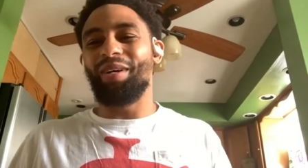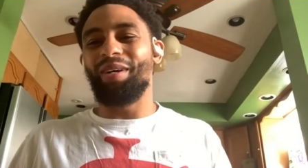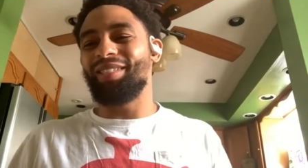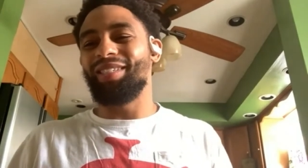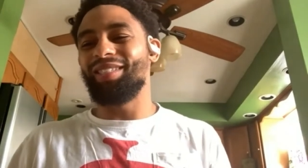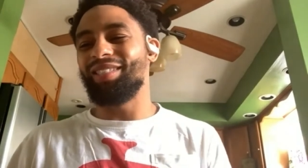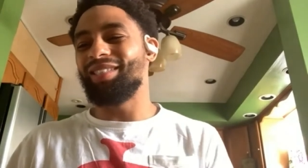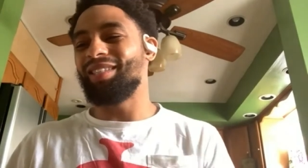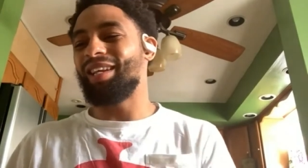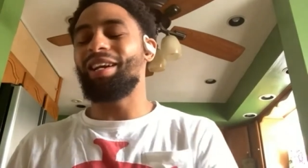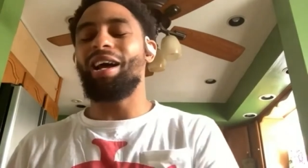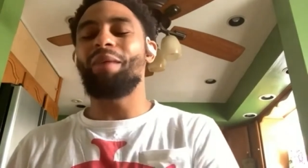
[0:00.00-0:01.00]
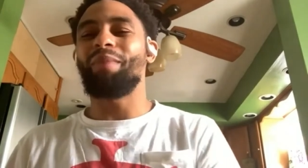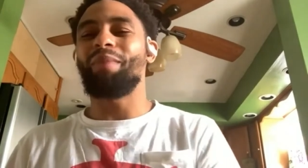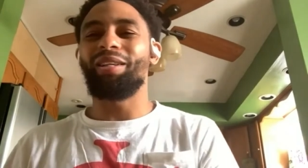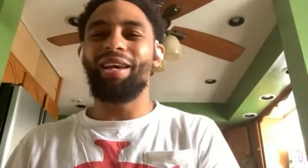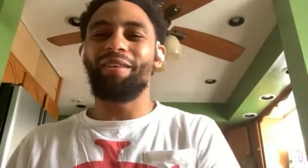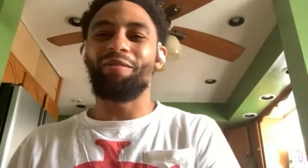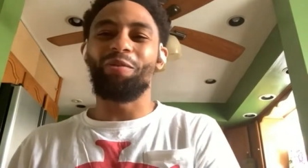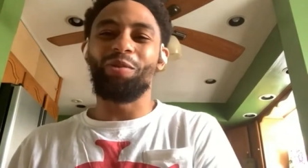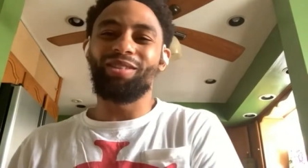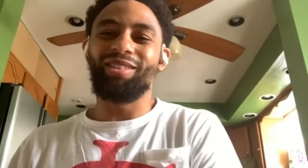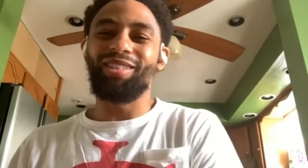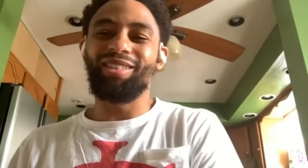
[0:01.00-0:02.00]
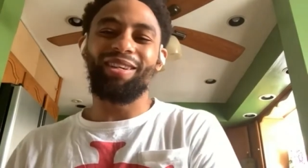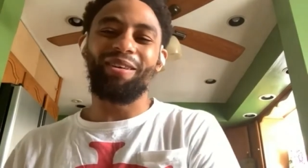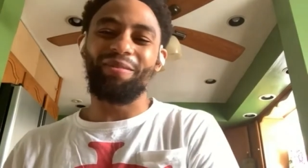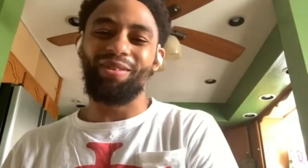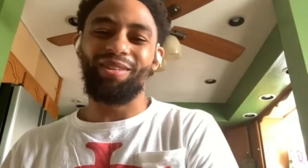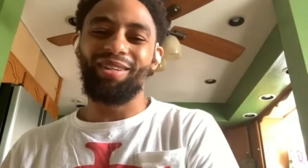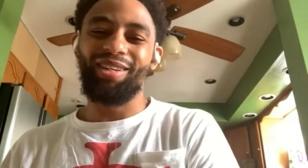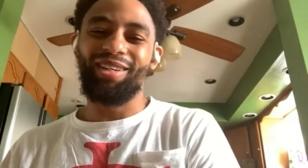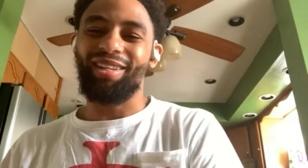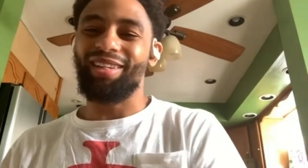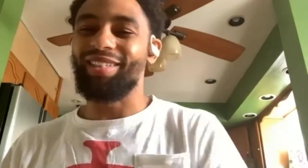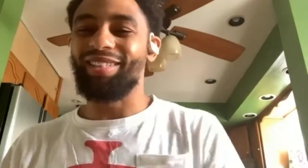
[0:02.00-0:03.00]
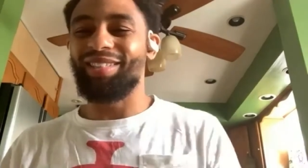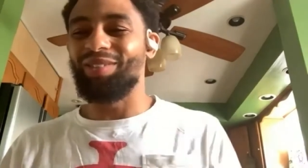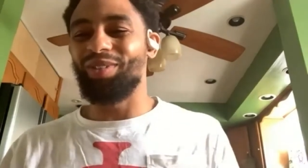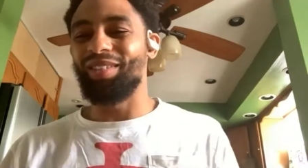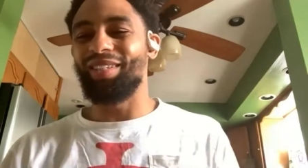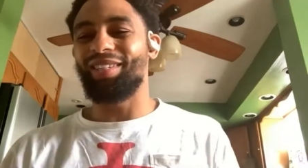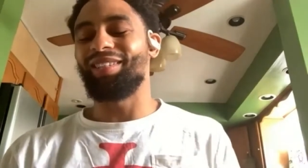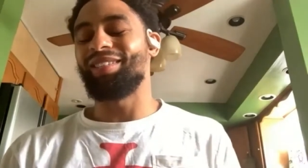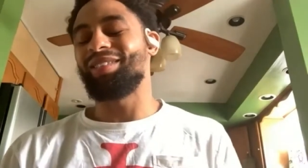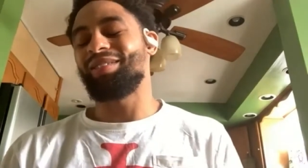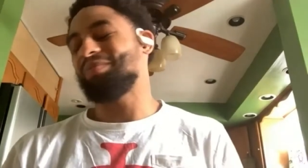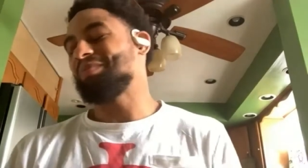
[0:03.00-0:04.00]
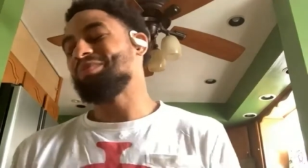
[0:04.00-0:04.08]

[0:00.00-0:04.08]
My season, like, I'm about to have the worst season ever. Like, this is ridiculous.